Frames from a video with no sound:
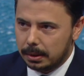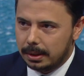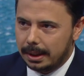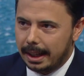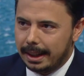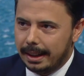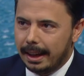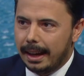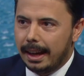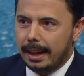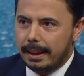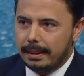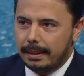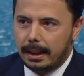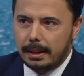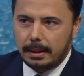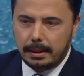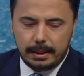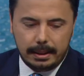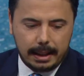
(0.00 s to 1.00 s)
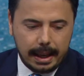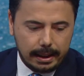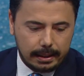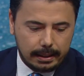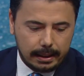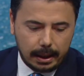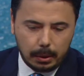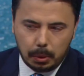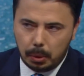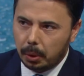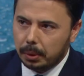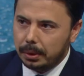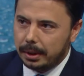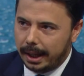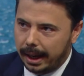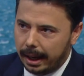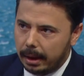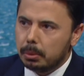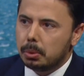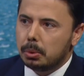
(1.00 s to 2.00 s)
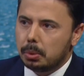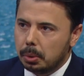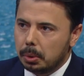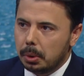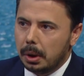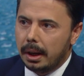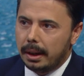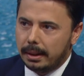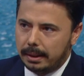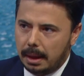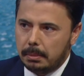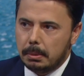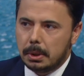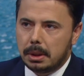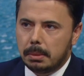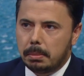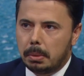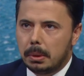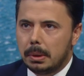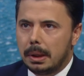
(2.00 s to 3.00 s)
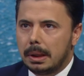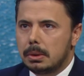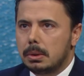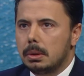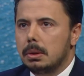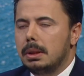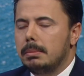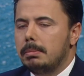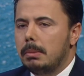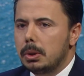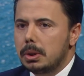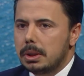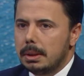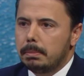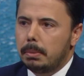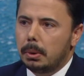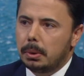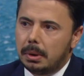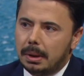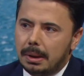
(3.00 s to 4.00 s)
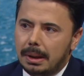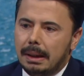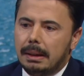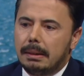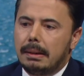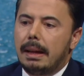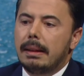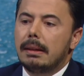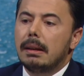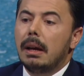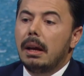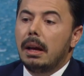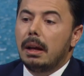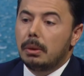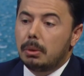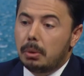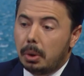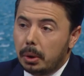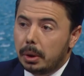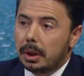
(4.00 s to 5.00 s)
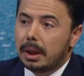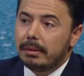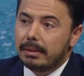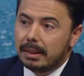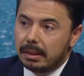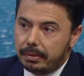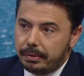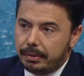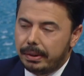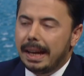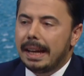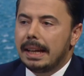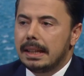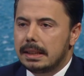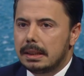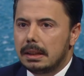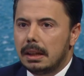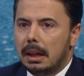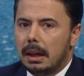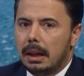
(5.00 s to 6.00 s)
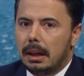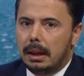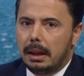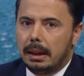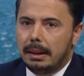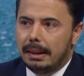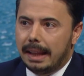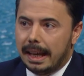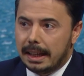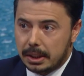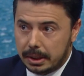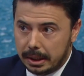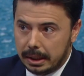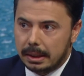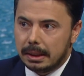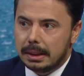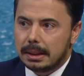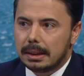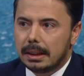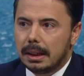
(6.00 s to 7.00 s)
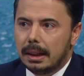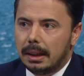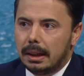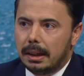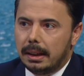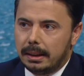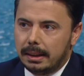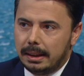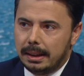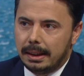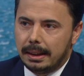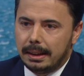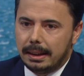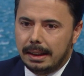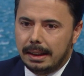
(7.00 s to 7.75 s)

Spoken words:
So they don't have to damage the products. So the most important thing that Turkey will face in next years, the